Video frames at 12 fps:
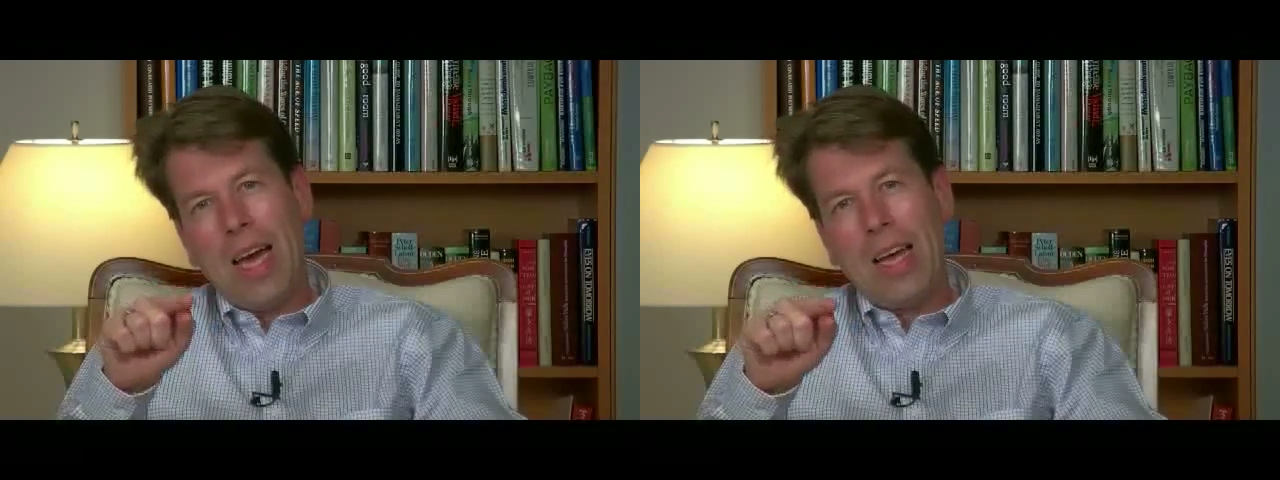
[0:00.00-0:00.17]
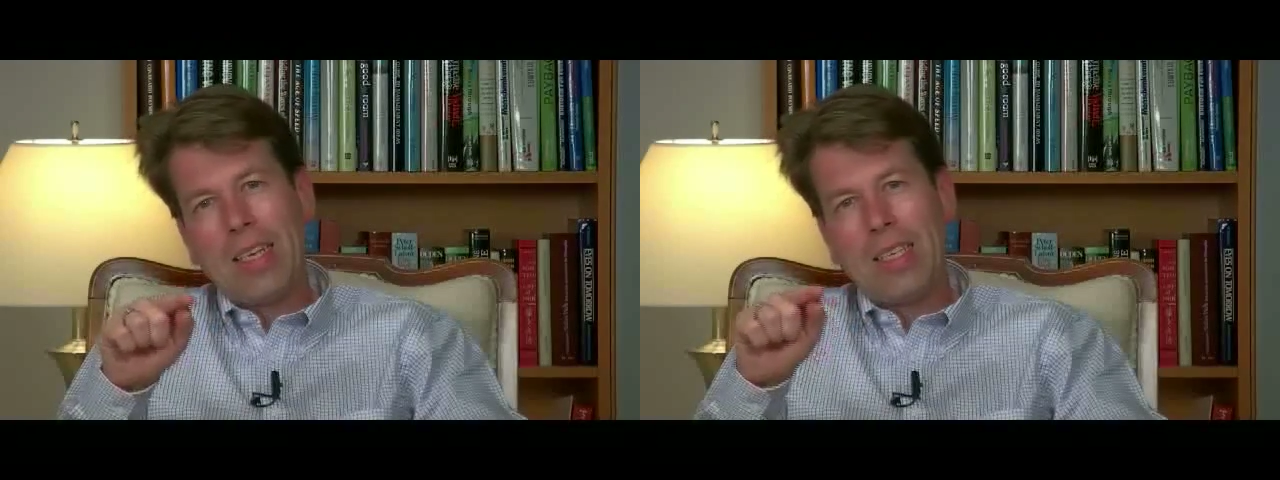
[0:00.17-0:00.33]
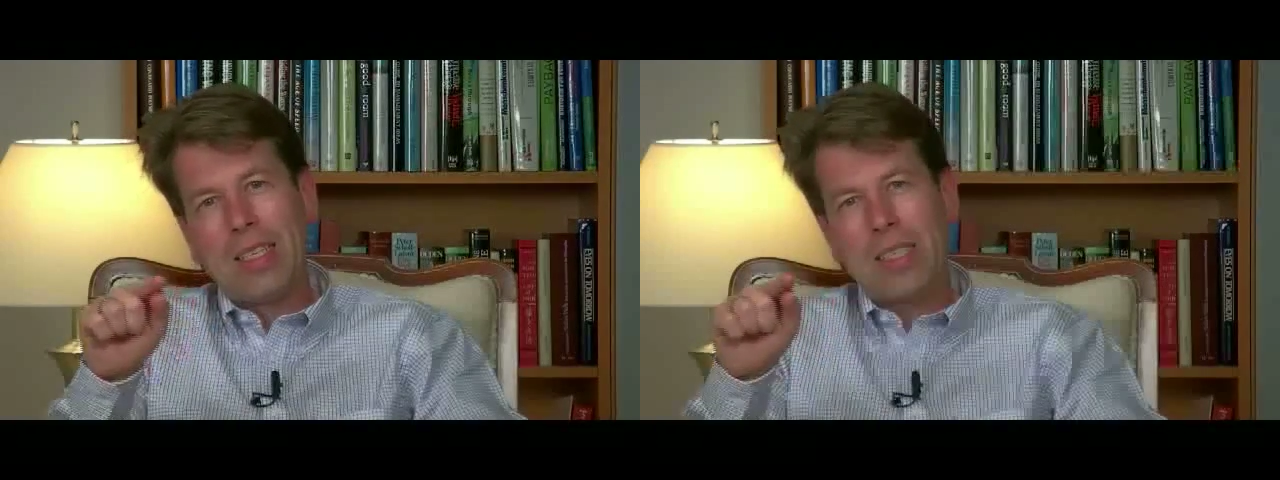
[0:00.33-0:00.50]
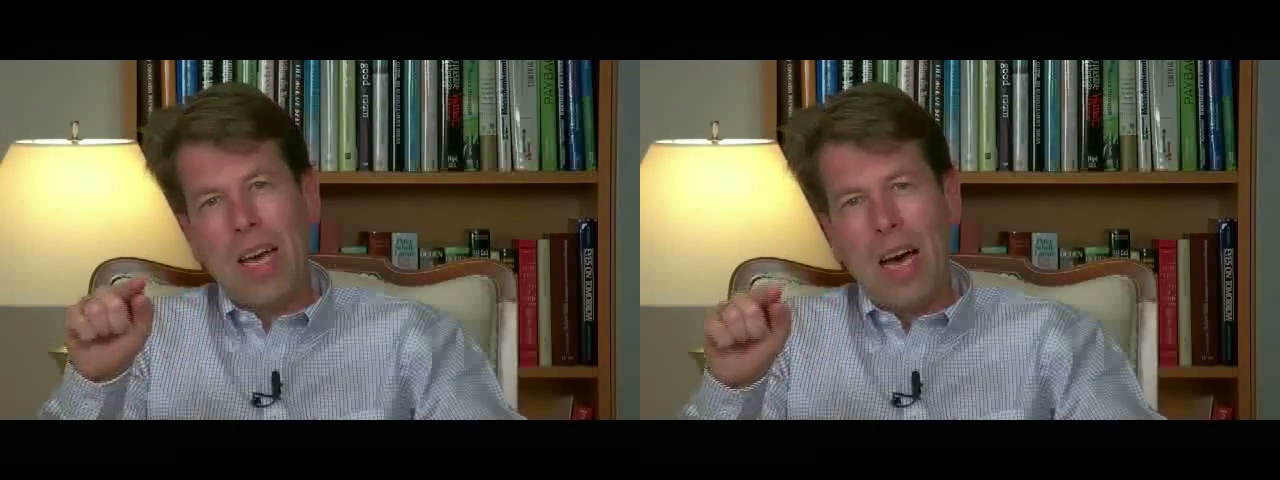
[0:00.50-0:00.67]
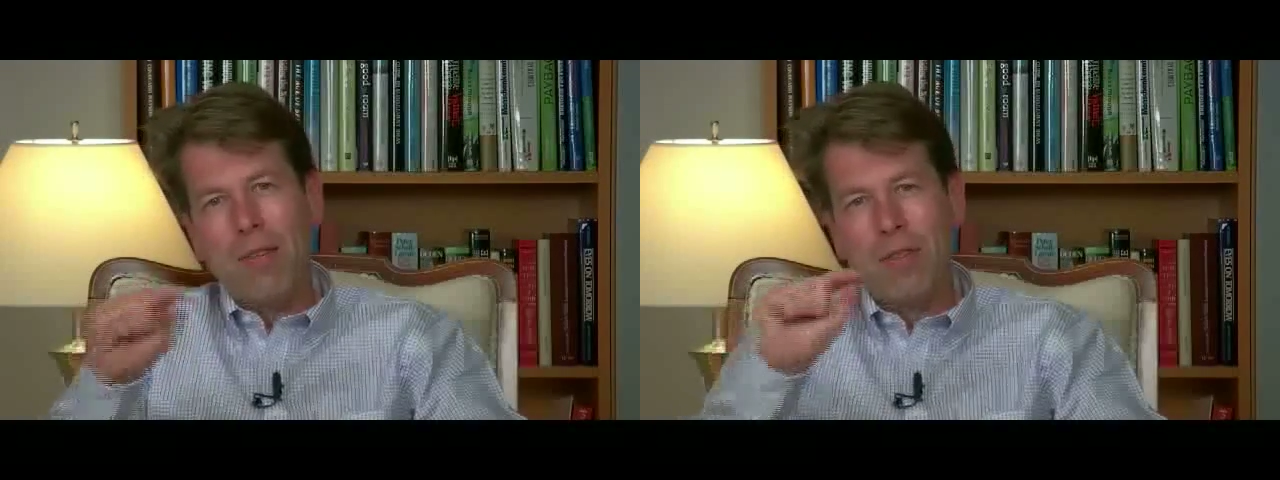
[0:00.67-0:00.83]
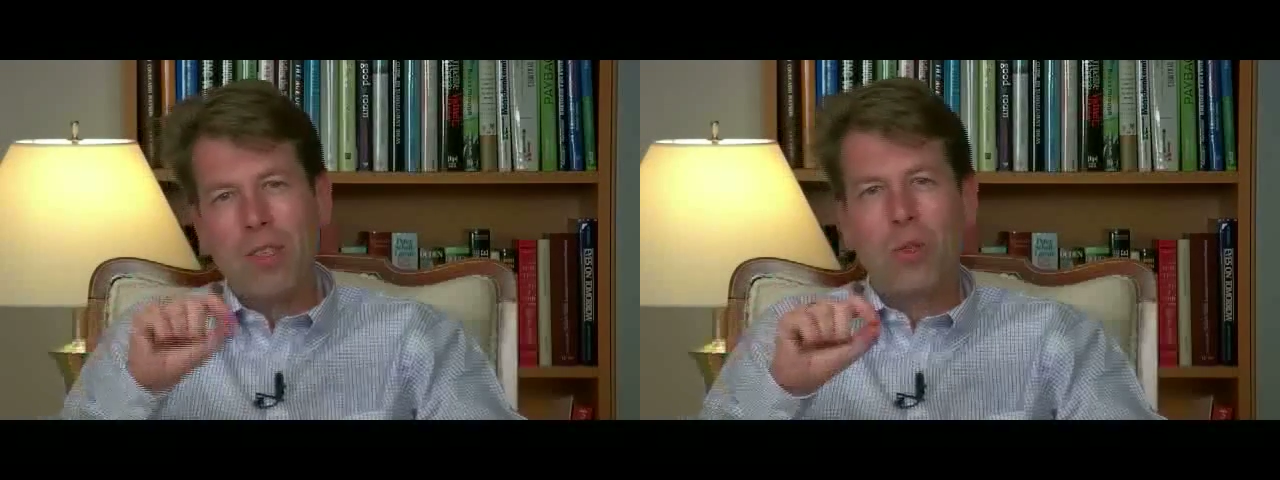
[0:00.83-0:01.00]
And
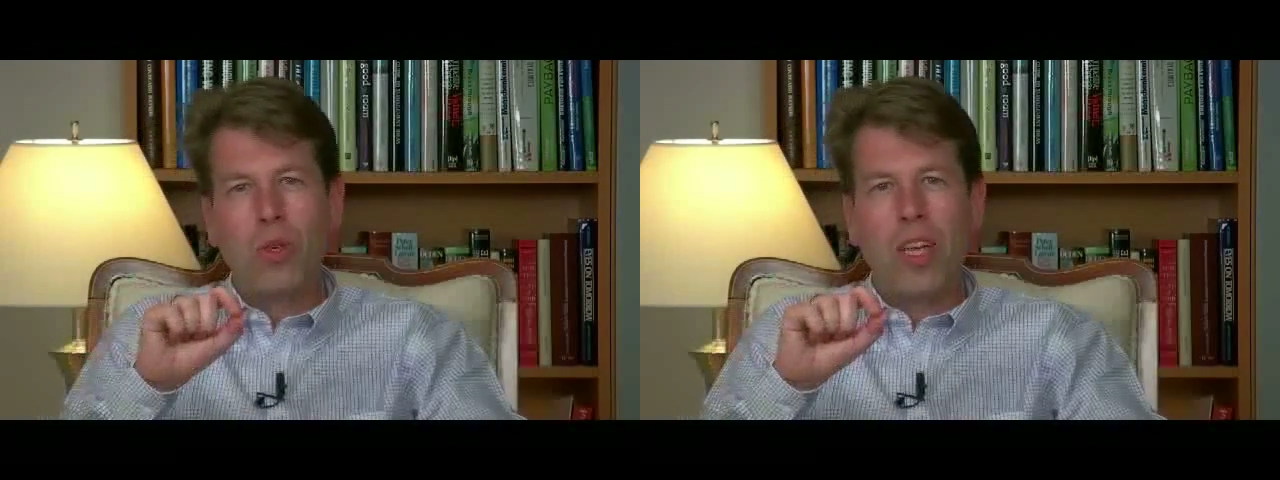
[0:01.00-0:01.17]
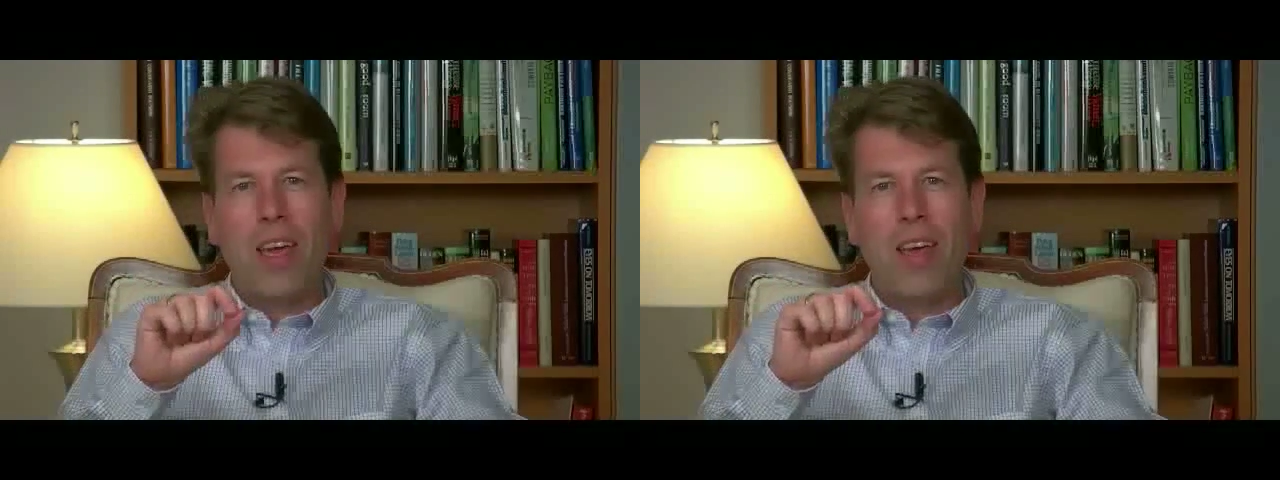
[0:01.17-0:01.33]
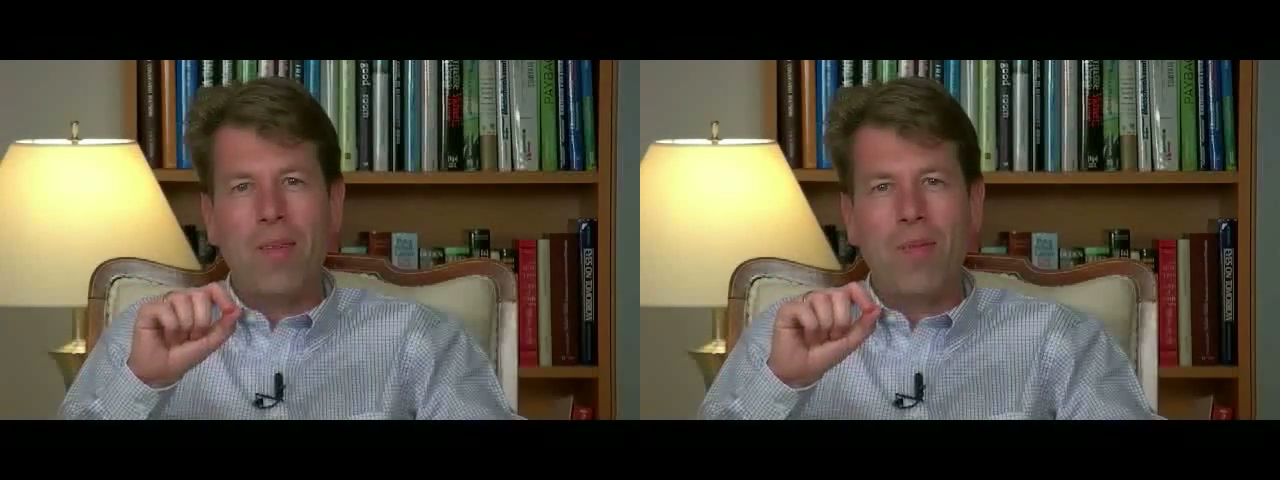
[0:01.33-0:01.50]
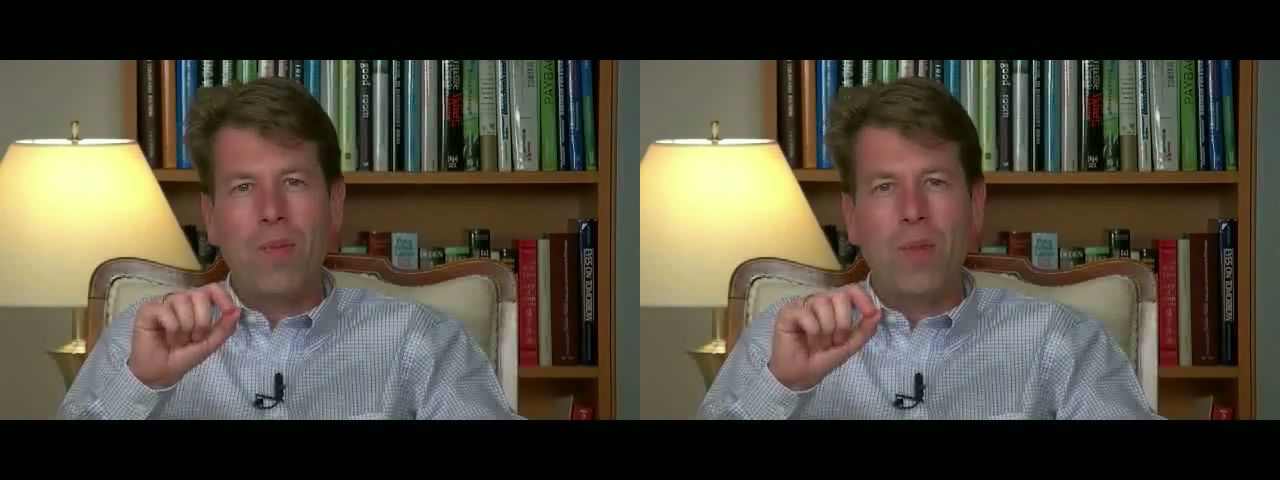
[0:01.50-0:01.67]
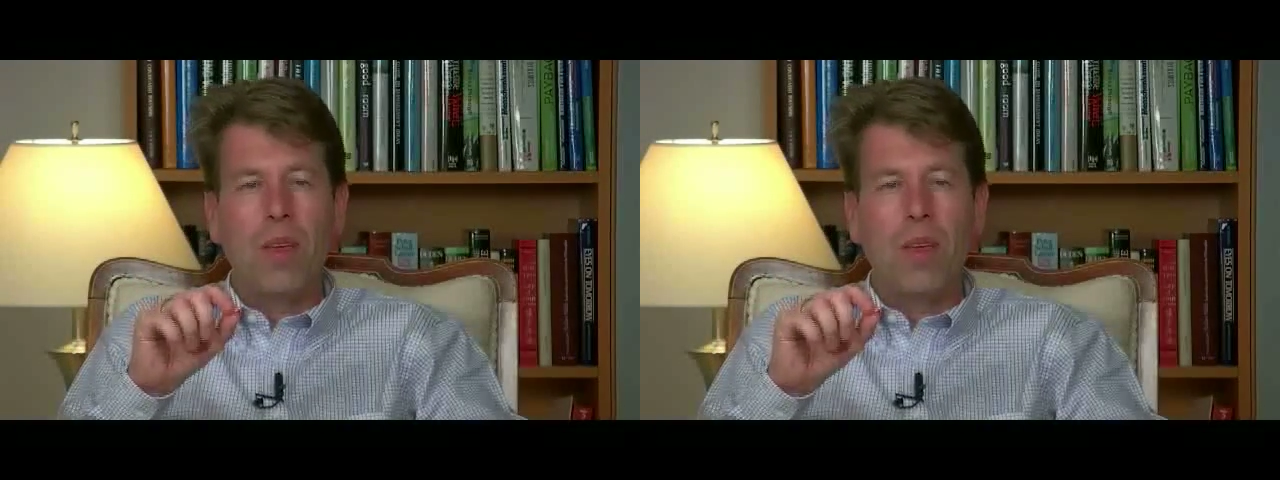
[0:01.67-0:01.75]
after today,